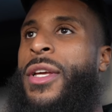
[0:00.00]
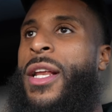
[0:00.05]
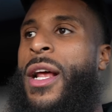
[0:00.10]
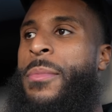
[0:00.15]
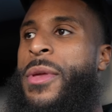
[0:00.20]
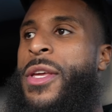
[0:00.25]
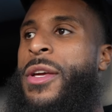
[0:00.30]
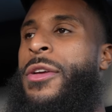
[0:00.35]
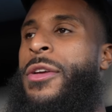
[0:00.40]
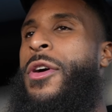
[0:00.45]
You know what I
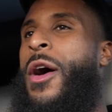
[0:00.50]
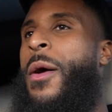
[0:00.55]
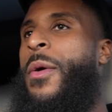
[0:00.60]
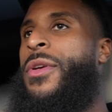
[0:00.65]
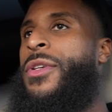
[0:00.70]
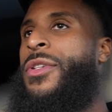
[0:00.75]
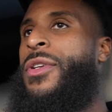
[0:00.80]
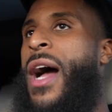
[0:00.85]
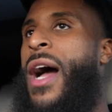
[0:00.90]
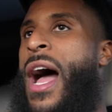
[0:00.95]
mean? You can
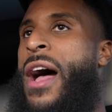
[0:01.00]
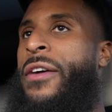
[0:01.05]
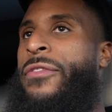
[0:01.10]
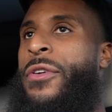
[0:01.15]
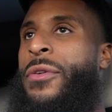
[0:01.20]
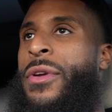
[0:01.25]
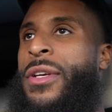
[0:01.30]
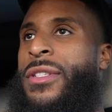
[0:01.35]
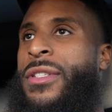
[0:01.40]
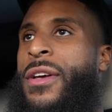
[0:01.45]
always use your
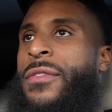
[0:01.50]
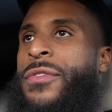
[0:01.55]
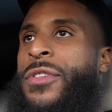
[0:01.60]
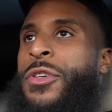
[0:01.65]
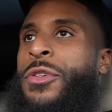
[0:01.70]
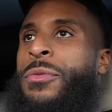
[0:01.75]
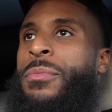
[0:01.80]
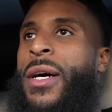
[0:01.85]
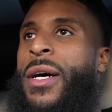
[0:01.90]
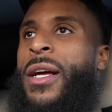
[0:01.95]
iPhone and stuff
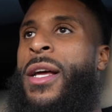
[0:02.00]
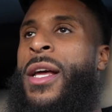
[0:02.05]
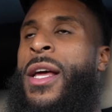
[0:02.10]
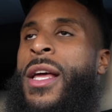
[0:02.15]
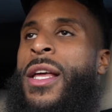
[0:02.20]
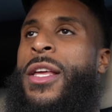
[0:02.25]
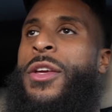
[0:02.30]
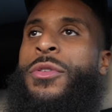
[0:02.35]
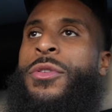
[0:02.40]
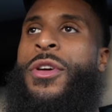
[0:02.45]
too, but
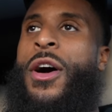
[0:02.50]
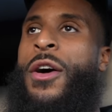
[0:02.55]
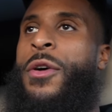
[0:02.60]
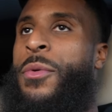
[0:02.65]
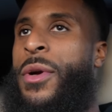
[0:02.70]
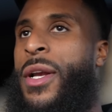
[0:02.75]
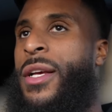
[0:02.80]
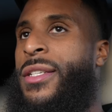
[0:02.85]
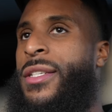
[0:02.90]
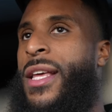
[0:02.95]
you
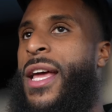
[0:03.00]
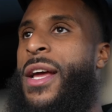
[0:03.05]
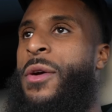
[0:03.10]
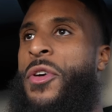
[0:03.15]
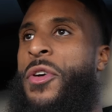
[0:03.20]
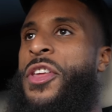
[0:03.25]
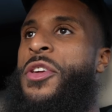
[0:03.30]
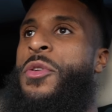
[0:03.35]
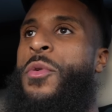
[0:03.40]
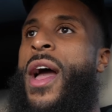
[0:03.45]
don't want to stay
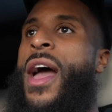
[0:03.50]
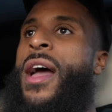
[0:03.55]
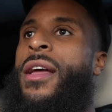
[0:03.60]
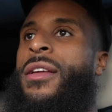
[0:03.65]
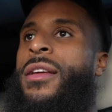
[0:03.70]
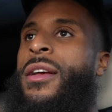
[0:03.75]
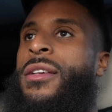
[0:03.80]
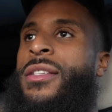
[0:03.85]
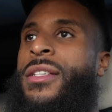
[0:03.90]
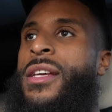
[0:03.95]
where you at.
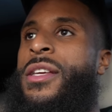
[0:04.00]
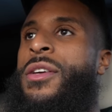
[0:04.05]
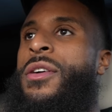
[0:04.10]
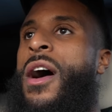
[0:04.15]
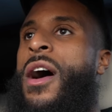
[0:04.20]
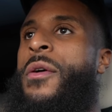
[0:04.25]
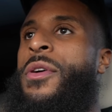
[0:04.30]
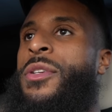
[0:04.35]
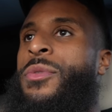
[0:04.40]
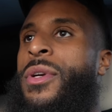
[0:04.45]
You know what I'm saying? You
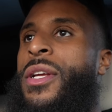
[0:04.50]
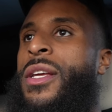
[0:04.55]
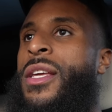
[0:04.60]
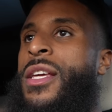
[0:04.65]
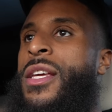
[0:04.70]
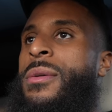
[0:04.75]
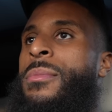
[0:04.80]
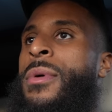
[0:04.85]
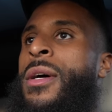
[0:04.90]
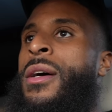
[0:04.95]
always want to
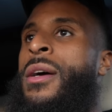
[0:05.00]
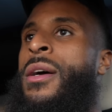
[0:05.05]
keep